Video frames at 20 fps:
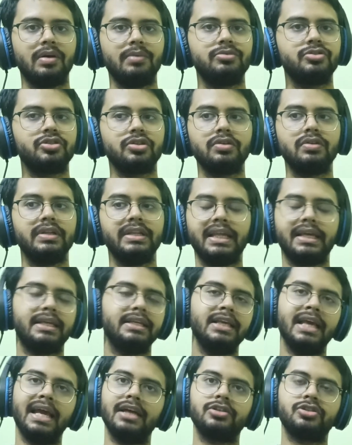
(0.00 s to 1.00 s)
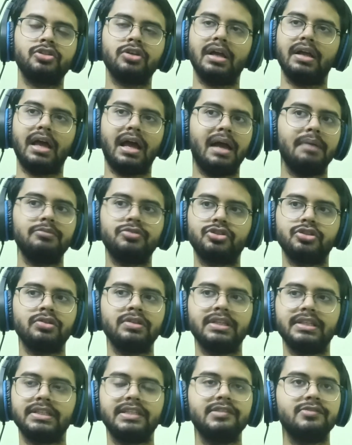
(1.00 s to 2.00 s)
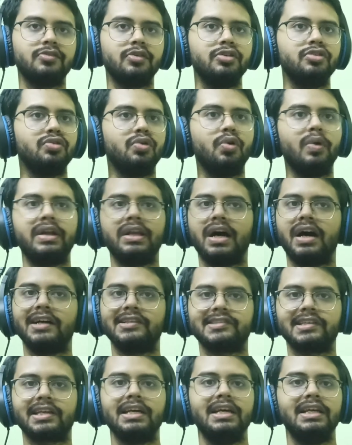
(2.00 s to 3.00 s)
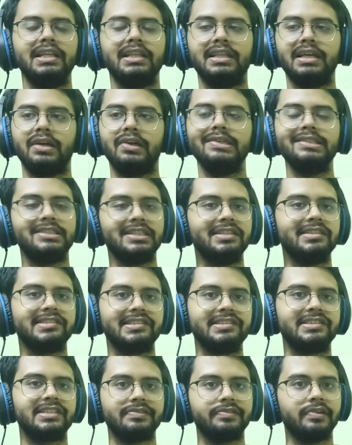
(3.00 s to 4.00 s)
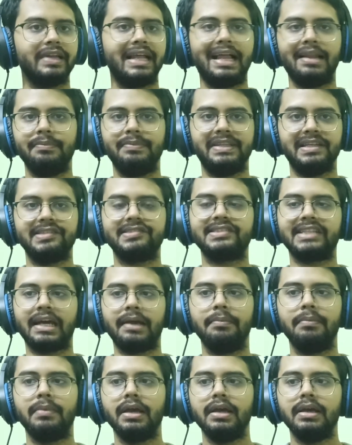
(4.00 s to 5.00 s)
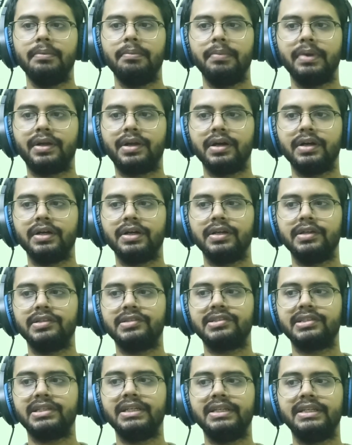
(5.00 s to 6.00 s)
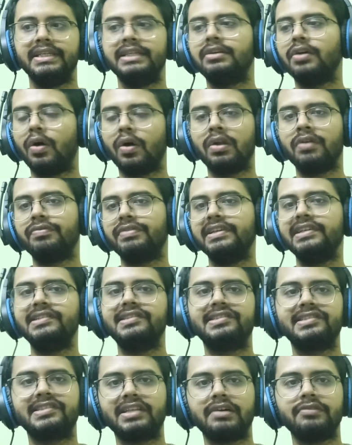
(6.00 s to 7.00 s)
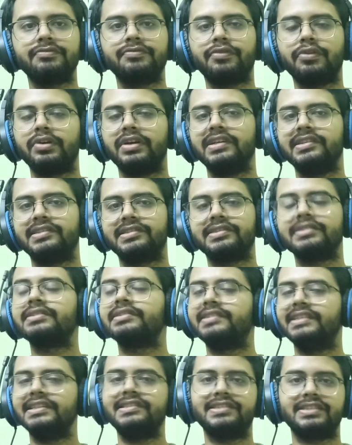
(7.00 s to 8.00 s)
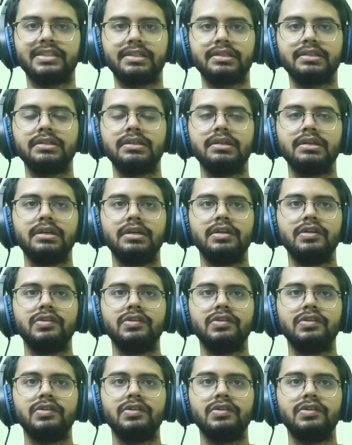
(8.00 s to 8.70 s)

So I'm sure, like, yeah, sure, I'm sure that he's going to go and ask the original sister for help this time, because he did all of these stuff for his sister.